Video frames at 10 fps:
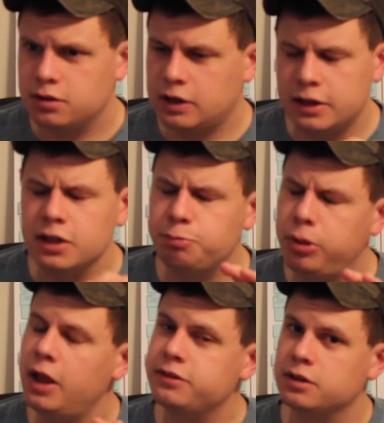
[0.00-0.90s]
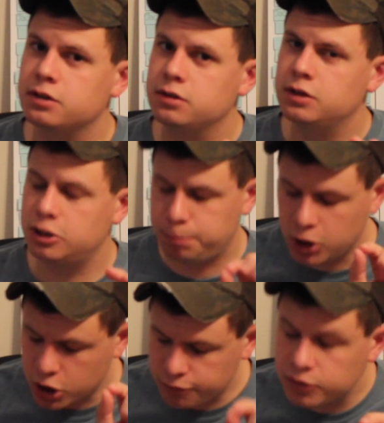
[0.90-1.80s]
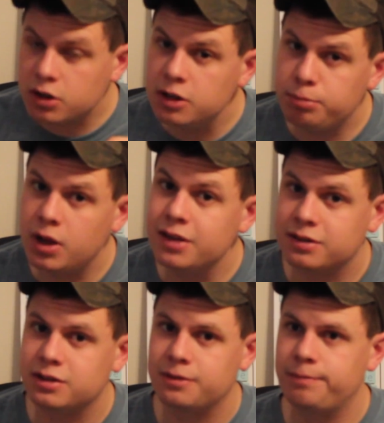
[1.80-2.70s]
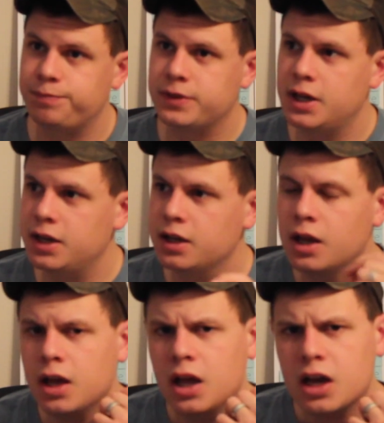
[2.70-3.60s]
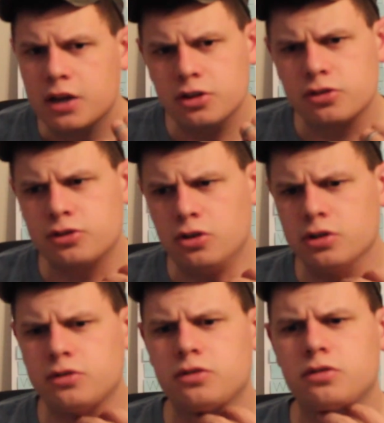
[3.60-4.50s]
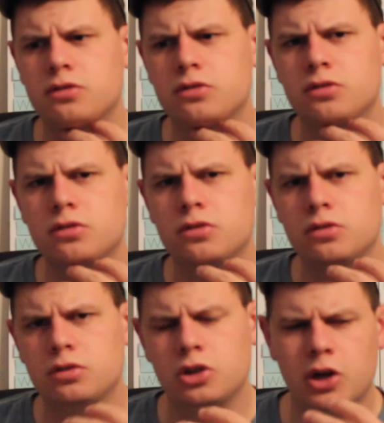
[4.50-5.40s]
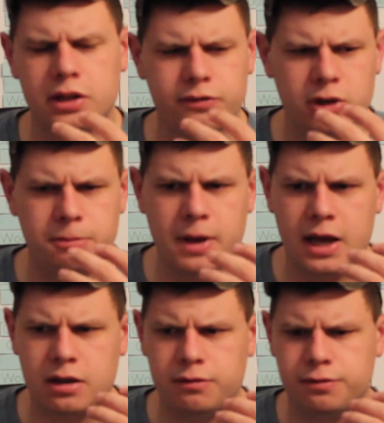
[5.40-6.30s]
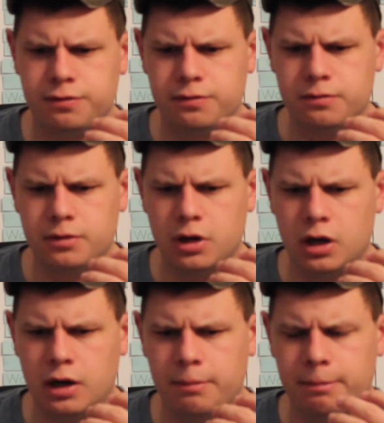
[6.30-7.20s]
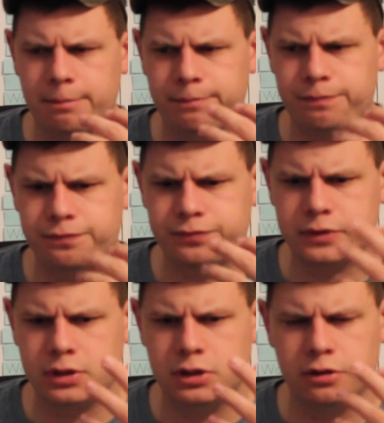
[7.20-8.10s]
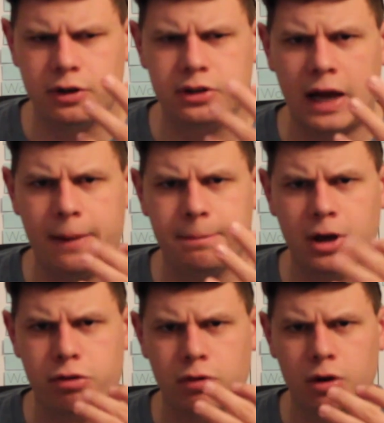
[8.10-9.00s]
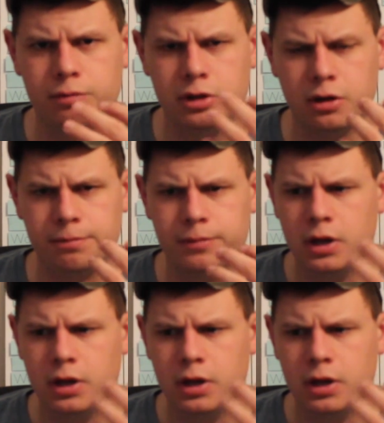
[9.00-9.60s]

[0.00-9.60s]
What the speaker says: It's pleasant. It's perfectly pleasant. Okay? Because it starts, you know, at the very back of, or the very top of my throat, you know.